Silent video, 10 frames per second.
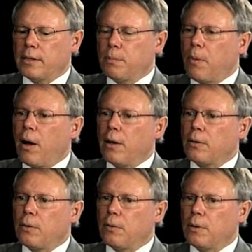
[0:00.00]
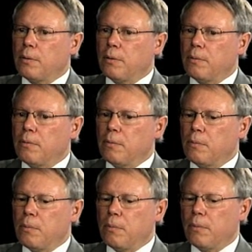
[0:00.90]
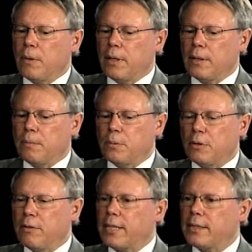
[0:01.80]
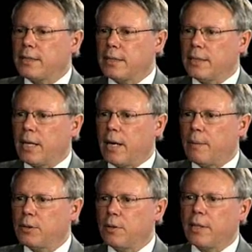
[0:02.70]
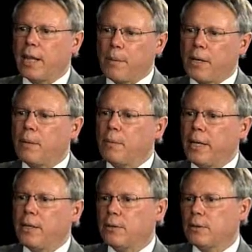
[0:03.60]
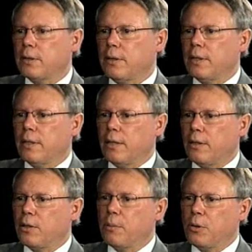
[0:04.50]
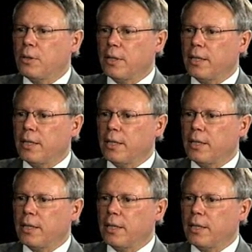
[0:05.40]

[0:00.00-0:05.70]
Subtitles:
model progresses in time so that they become leaders in the community.